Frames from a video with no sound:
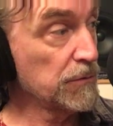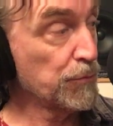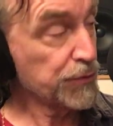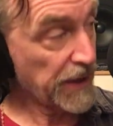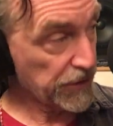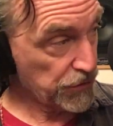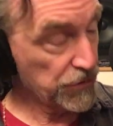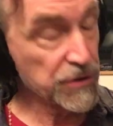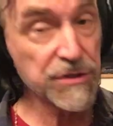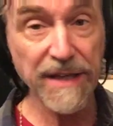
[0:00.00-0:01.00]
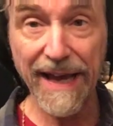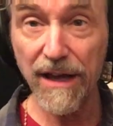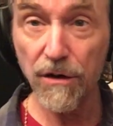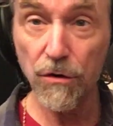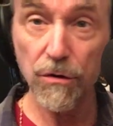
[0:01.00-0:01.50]
playing through the
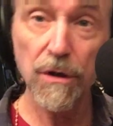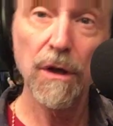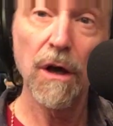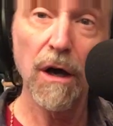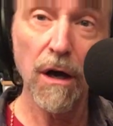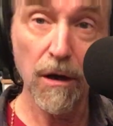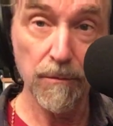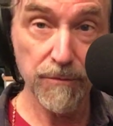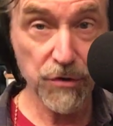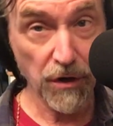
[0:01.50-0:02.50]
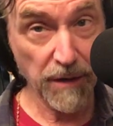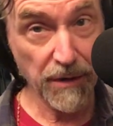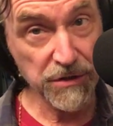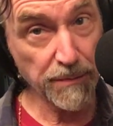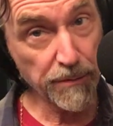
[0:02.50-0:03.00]
scale, talking
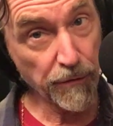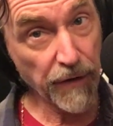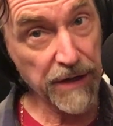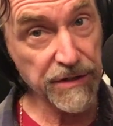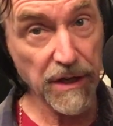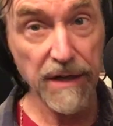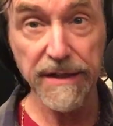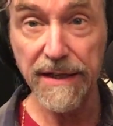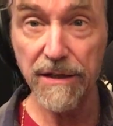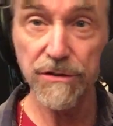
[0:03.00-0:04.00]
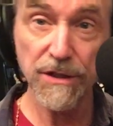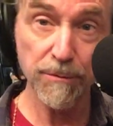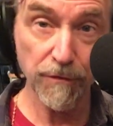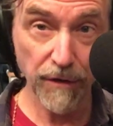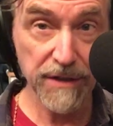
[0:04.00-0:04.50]
about some improvising ideas,
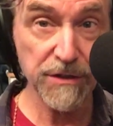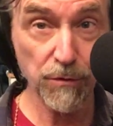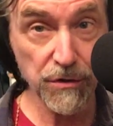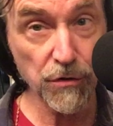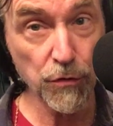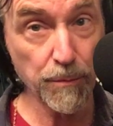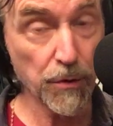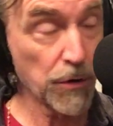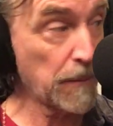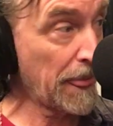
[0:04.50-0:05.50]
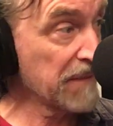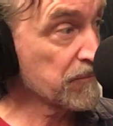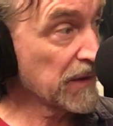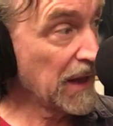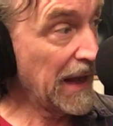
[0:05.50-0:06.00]
improvising with the looper.
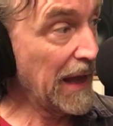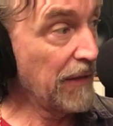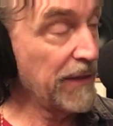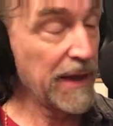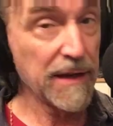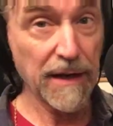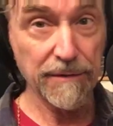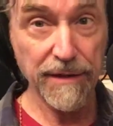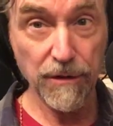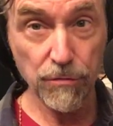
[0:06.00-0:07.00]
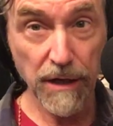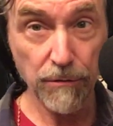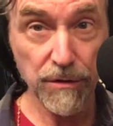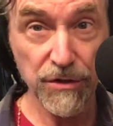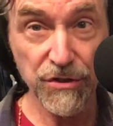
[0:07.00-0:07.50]
And then I think what I
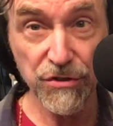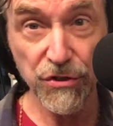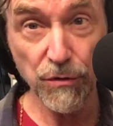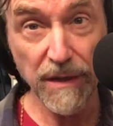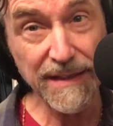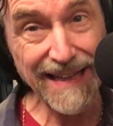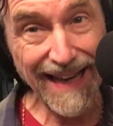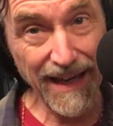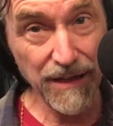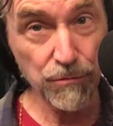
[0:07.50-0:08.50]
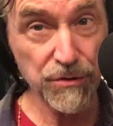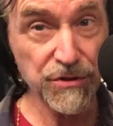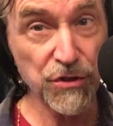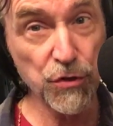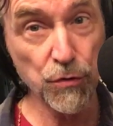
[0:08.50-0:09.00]
wanted to do at the end was
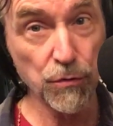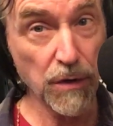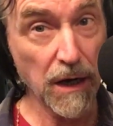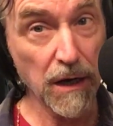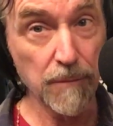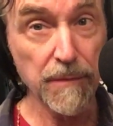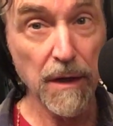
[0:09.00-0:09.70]
to do a